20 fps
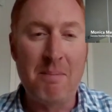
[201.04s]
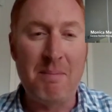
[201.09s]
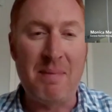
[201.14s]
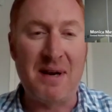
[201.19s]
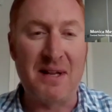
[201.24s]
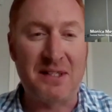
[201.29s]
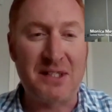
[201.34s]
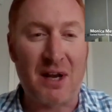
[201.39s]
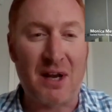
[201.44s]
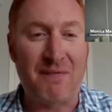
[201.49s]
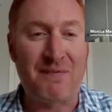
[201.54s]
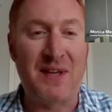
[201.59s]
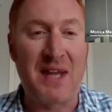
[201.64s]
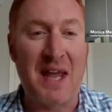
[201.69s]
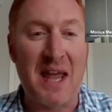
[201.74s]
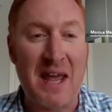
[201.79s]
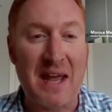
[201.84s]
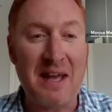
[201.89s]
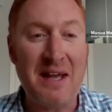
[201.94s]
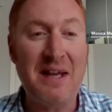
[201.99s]
a tough
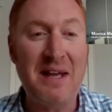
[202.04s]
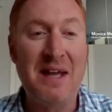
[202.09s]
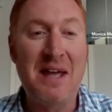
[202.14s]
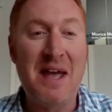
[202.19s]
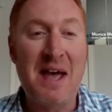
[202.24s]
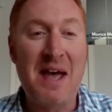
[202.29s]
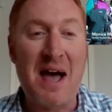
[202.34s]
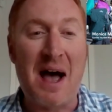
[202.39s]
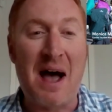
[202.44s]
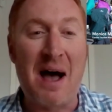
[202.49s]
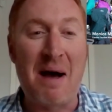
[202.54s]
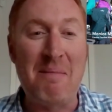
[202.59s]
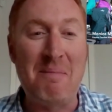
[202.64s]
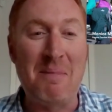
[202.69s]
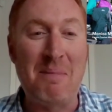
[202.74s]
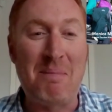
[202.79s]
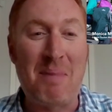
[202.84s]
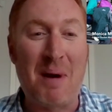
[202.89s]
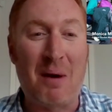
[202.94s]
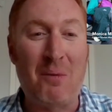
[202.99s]
year,
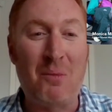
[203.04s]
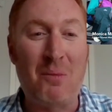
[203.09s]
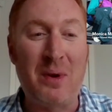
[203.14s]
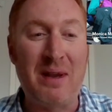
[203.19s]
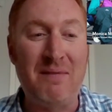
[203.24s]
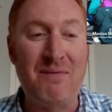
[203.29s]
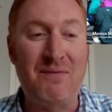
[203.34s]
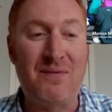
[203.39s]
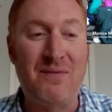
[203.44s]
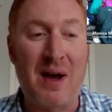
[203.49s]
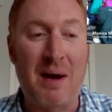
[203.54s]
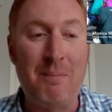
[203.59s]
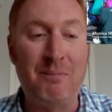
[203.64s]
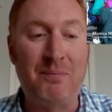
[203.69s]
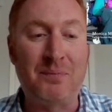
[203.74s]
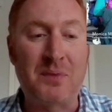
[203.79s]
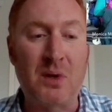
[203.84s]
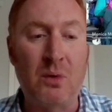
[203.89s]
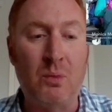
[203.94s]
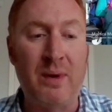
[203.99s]
but we've
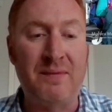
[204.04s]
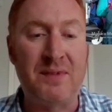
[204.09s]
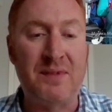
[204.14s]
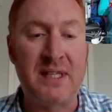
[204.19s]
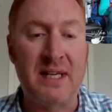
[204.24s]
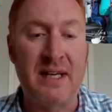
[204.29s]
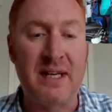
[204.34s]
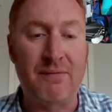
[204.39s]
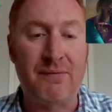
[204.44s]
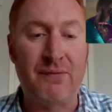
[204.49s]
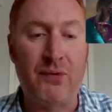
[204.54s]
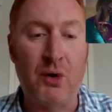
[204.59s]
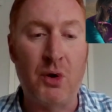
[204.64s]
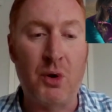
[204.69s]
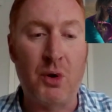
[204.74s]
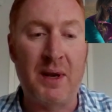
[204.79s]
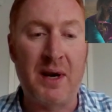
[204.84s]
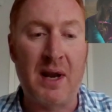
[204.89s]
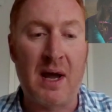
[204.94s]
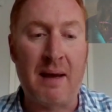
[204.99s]
seen it
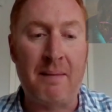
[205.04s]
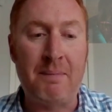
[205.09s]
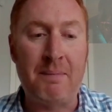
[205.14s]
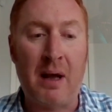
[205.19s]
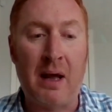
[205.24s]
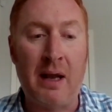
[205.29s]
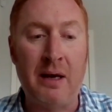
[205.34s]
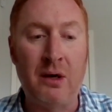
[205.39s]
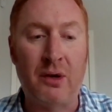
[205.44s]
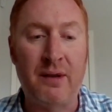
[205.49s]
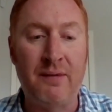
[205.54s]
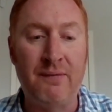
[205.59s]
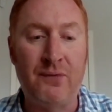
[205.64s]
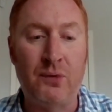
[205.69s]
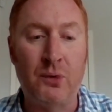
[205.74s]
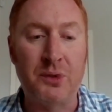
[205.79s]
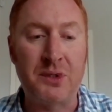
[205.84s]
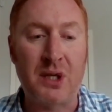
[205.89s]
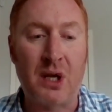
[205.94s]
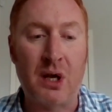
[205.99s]
through and are looking
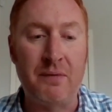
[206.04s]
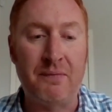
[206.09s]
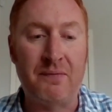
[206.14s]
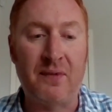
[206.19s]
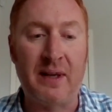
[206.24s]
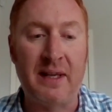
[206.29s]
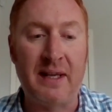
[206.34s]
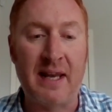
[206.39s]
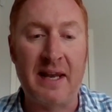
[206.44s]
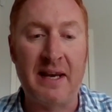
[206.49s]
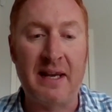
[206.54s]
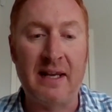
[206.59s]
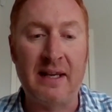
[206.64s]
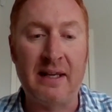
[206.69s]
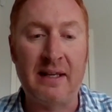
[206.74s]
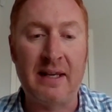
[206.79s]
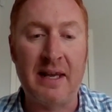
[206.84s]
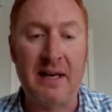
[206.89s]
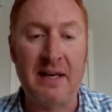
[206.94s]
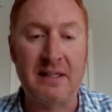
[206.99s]
forward to hopefully
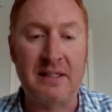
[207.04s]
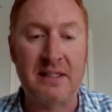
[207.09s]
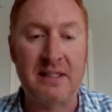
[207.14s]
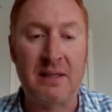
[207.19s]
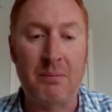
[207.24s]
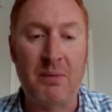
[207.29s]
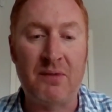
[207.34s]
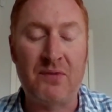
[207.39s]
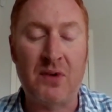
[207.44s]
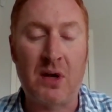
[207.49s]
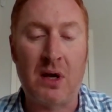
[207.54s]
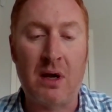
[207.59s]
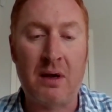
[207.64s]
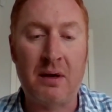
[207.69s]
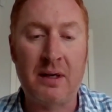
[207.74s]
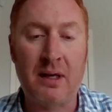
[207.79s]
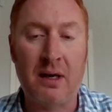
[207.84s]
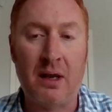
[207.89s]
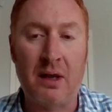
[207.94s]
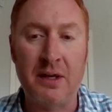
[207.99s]
getting some of our
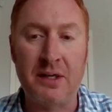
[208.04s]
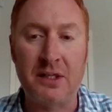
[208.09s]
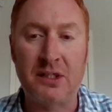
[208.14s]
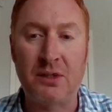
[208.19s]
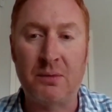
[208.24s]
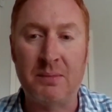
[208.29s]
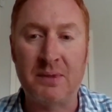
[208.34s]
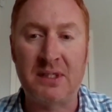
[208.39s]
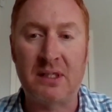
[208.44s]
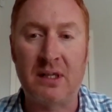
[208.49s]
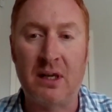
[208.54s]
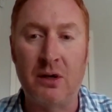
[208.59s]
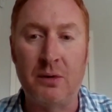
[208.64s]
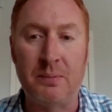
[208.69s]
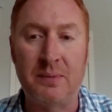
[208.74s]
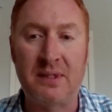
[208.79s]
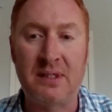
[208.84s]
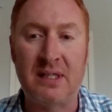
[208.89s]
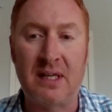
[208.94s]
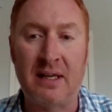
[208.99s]
clients on the
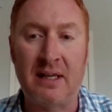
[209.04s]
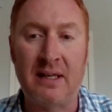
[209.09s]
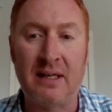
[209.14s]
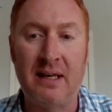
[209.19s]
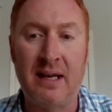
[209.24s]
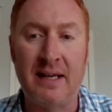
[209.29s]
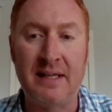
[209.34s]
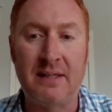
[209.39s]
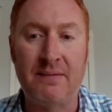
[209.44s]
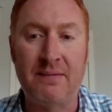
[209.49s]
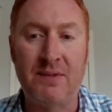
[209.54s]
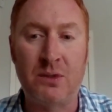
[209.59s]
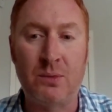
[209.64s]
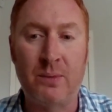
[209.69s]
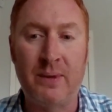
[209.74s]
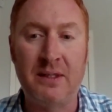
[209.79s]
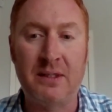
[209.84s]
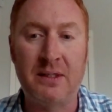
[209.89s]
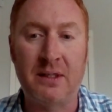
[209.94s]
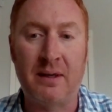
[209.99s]
slopes later this
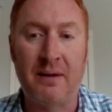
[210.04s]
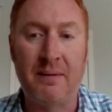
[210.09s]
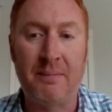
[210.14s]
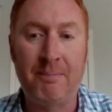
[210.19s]
winter.